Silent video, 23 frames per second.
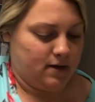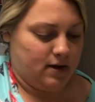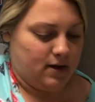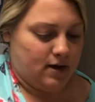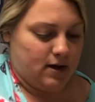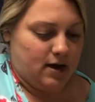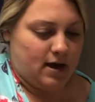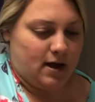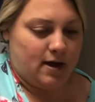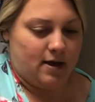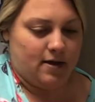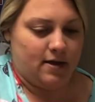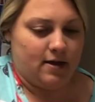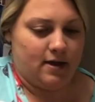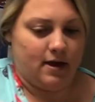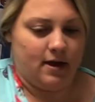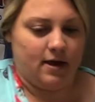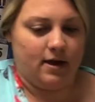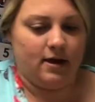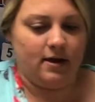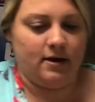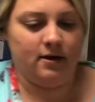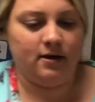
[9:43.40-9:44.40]
And
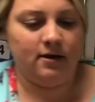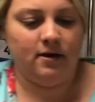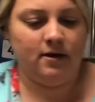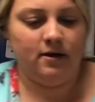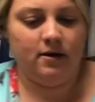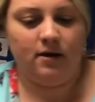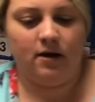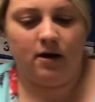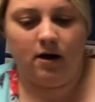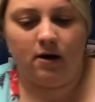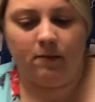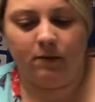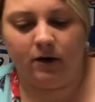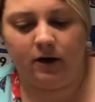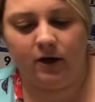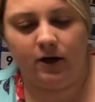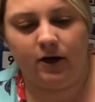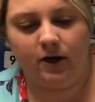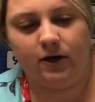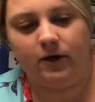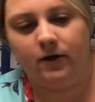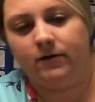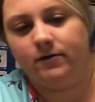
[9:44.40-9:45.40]
then I'm going to
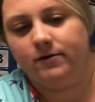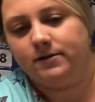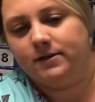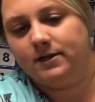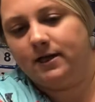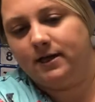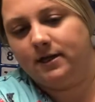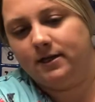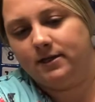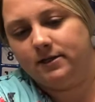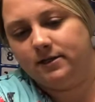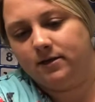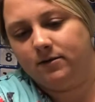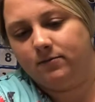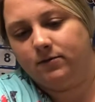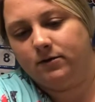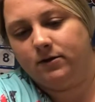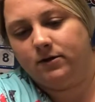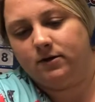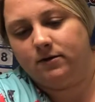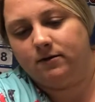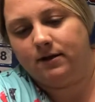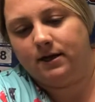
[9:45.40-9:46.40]
use it to
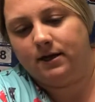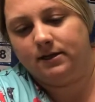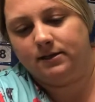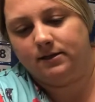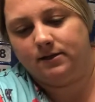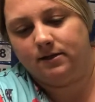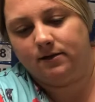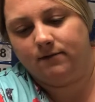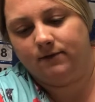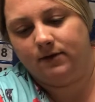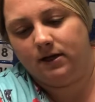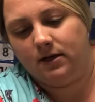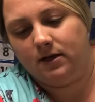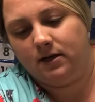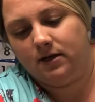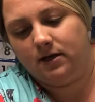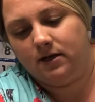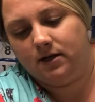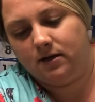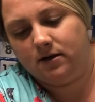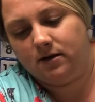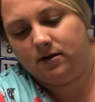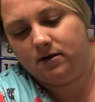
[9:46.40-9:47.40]
put the rest of it
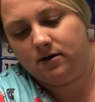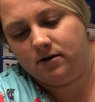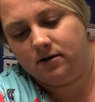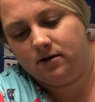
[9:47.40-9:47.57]
in.